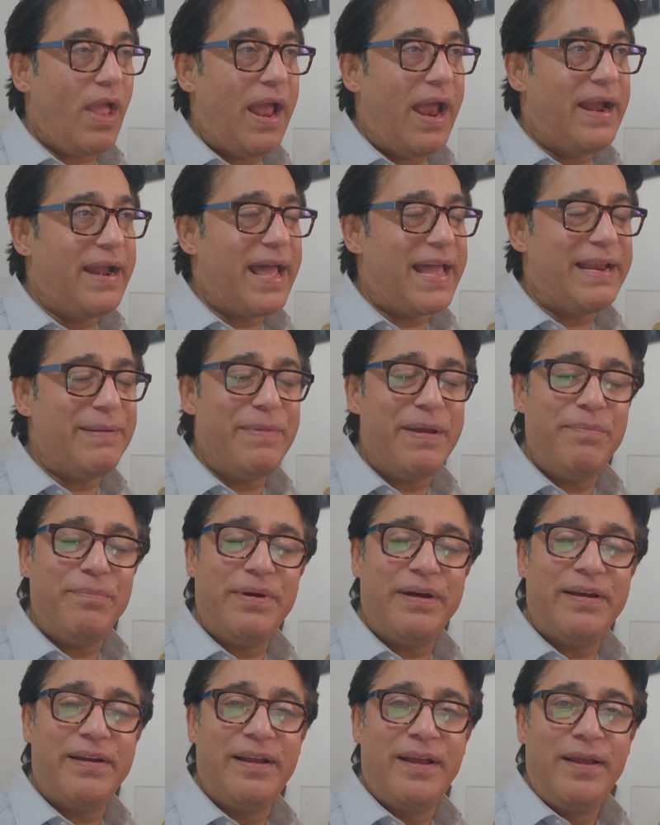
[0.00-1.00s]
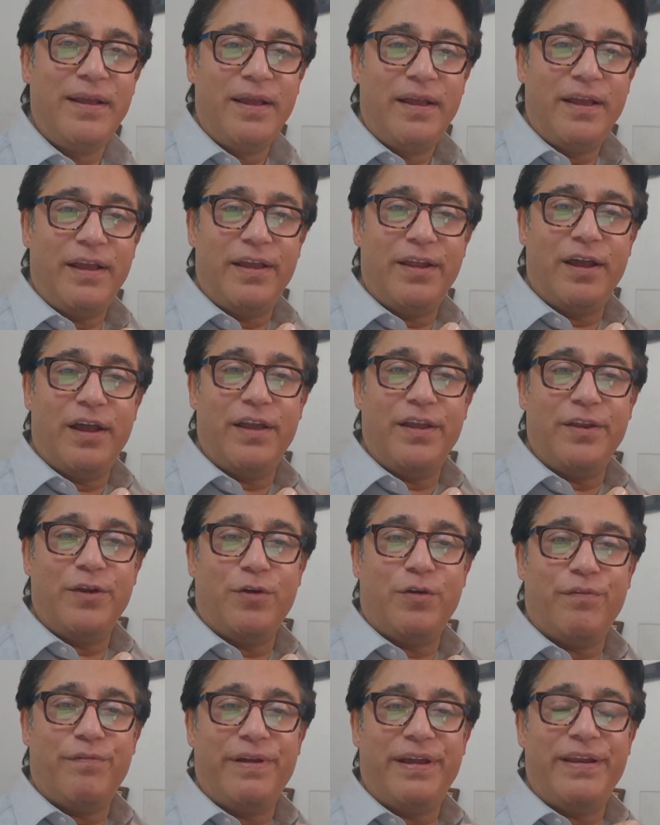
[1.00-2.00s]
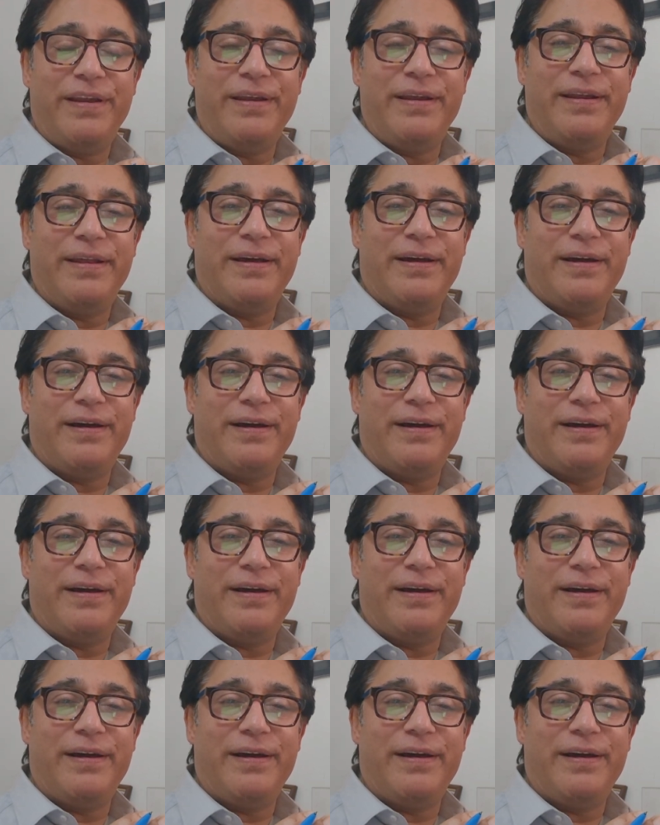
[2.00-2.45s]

And I remember, when